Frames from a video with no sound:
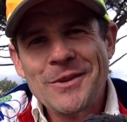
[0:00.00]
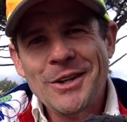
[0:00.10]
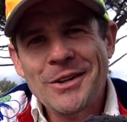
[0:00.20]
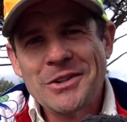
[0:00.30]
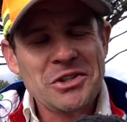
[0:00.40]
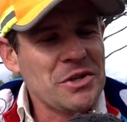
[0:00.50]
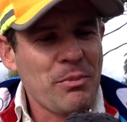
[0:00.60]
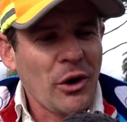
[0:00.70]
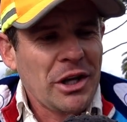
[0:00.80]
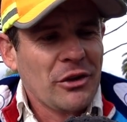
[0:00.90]
You know, your
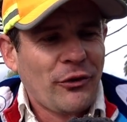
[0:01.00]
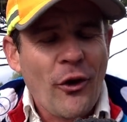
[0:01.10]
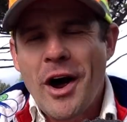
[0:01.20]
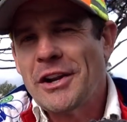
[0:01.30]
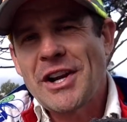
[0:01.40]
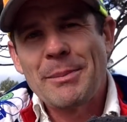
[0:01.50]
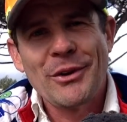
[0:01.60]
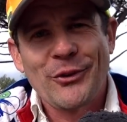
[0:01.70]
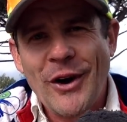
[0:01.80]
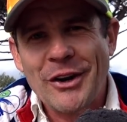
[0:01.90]
body can finally tap
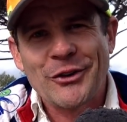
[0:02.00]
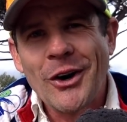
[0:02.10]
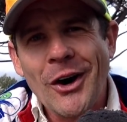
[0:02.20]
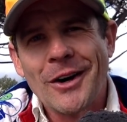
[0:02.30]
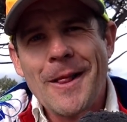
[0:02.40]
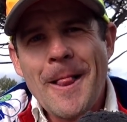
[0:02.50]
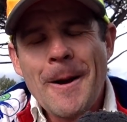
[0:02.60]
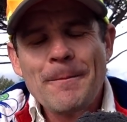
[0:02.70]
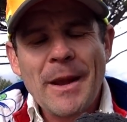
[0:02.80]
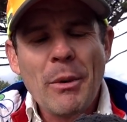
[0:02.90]
into the fat it's got.
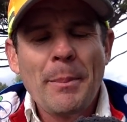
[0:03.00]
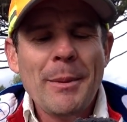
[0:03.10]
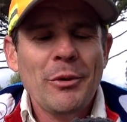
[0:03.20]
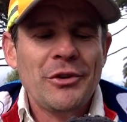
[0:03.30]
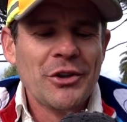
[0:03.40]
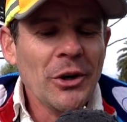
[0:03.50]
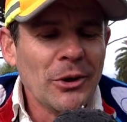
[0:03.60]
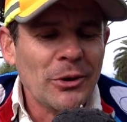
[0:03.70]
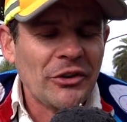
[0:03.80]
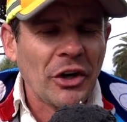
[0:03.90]
Then what people do
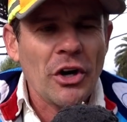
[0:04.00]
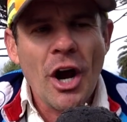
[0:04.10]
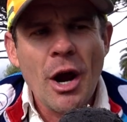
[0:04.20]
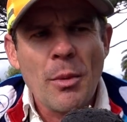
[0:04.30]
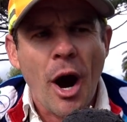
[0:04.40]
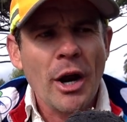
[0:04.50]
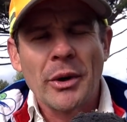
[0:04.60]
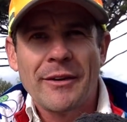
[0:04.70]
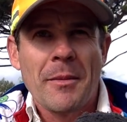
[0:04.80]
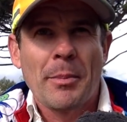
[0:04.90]
is they go, no, but I don't
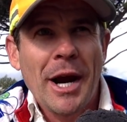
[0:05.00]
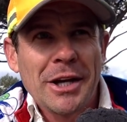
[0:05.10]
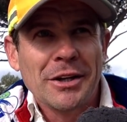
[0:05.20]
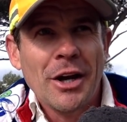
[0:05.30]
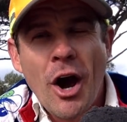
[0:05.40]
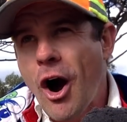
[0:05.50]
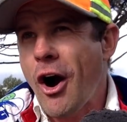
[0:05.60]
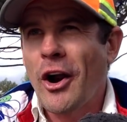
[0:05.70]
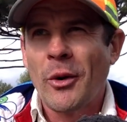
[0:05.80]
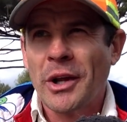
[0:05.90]
want to give up my bacon.
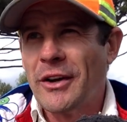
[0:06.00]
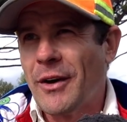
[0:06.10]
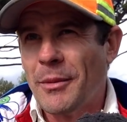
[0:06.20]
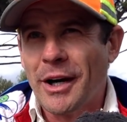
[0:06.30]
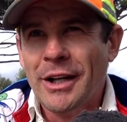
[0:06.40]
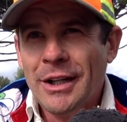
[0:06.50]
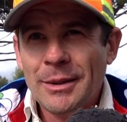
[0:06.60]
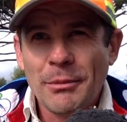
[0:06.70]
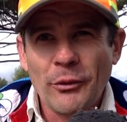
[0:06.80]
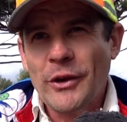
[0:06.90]
I don't want to give up my
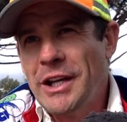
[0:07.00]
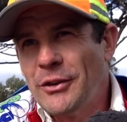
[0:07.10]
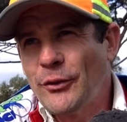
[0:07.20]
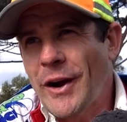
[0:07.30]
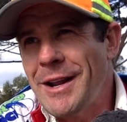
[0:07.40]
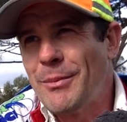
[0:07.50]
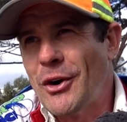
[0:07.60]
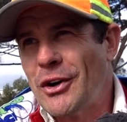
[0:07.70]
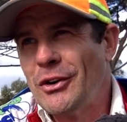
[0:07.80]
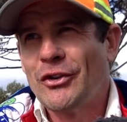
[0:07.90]
vegan fatty
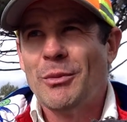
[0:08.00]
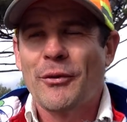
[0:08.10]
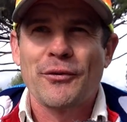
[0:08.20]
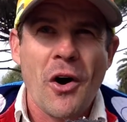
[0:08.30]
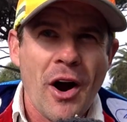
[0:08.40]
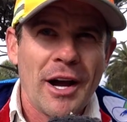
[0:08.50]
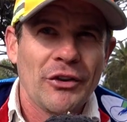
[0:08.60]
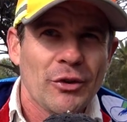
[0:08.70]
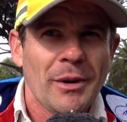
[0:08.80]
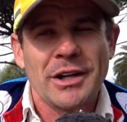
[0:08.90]
burgers or my
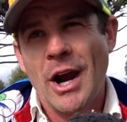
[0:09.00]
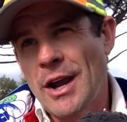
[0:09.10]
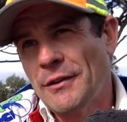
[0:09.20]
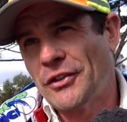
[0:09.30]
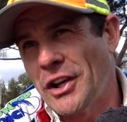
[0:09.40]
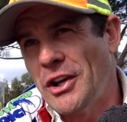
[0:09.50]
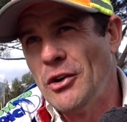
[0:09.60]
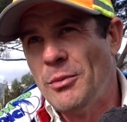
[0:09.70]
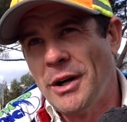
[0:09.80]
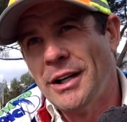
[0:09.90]
fries or my
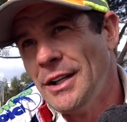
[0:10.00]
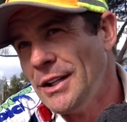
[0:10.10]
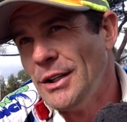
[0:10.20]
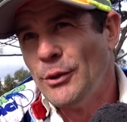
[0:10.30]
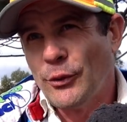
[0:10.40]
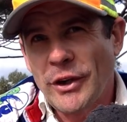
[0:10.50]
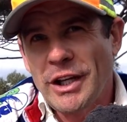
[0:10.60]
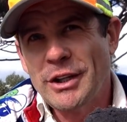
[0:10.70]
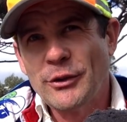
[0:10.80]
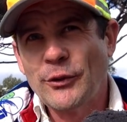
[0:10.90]
KFC or my
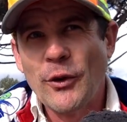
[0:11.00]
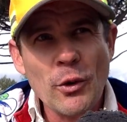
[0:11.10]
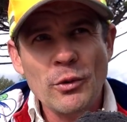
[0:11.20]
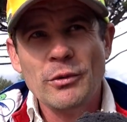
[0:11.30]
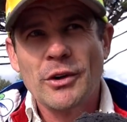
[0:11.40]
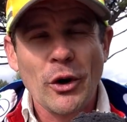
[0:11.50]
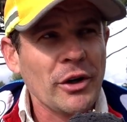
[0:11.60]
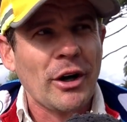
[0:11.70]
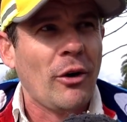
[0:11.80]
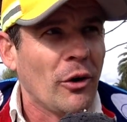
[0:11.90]
vegan full
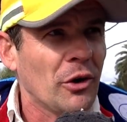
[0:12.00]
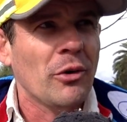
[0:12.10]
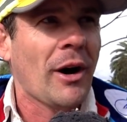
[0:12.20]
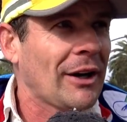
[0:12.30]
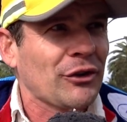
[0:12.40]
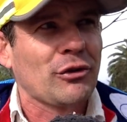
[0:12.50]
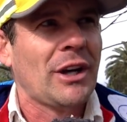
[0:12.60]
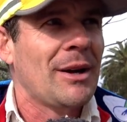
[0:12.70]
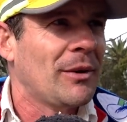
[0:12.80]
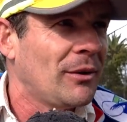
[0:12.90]
coconut oil ice
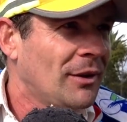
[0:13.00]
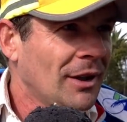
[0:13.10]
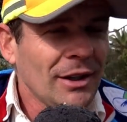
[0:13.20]
cream and